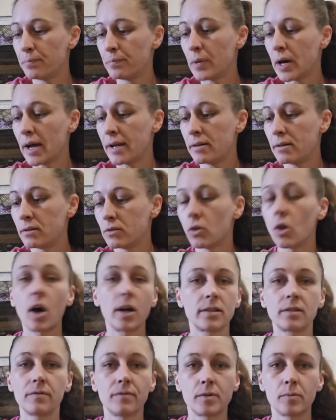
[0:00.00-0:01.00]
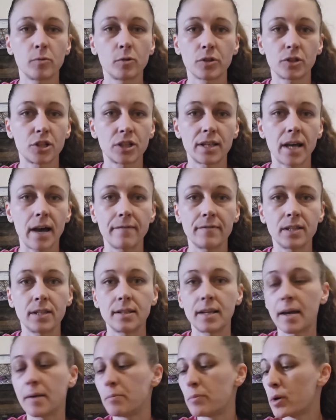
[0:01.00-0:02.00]
but lots of them will just have the
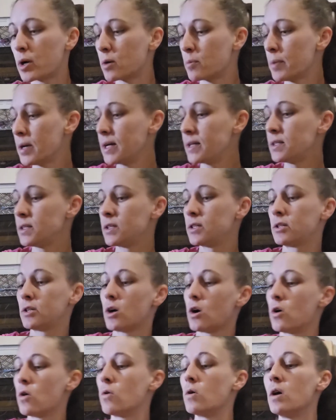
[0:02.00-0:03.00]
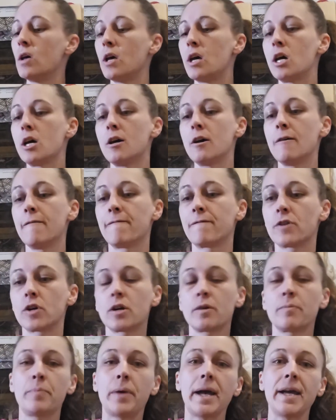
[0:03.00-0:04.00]
same purpose. So
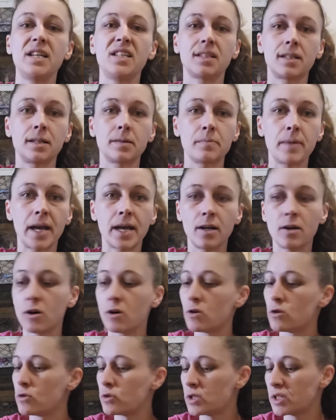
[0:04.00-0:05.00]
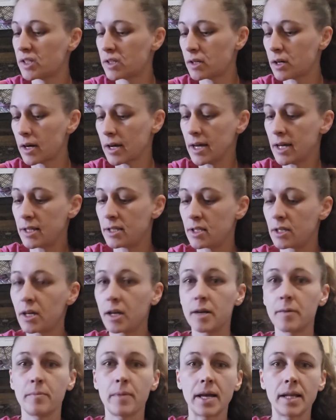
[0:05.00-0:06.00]
for paste tomatoes, it's
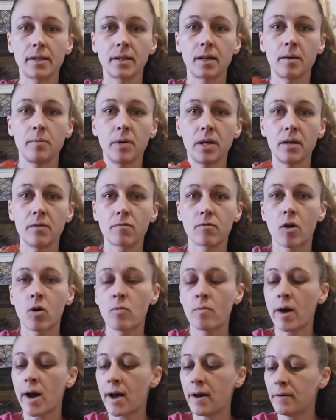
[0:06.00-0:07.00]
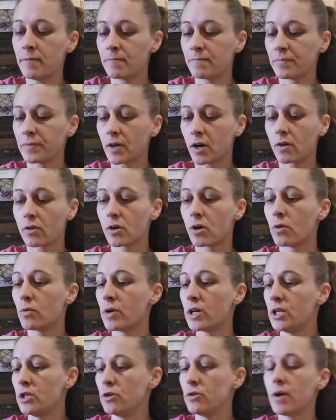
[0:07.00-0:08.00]
going to mainly be Roma, although
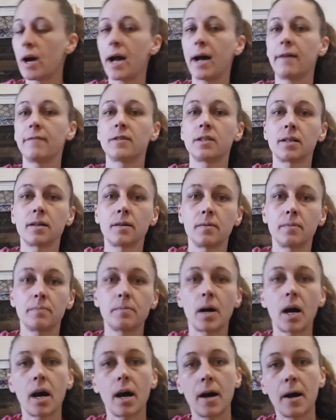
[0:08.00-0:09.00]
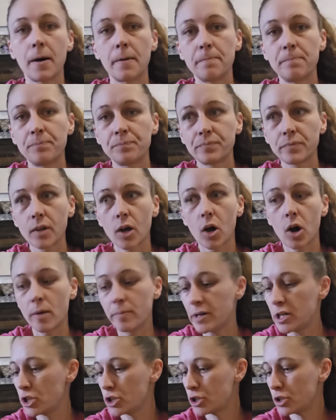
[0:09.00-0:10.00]
we do have some
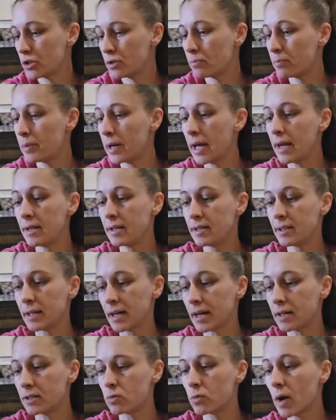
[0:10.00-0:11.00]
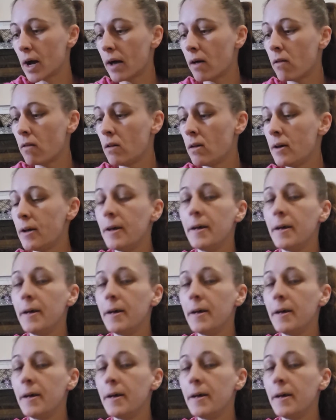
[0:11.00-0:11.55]
Amish paste as well.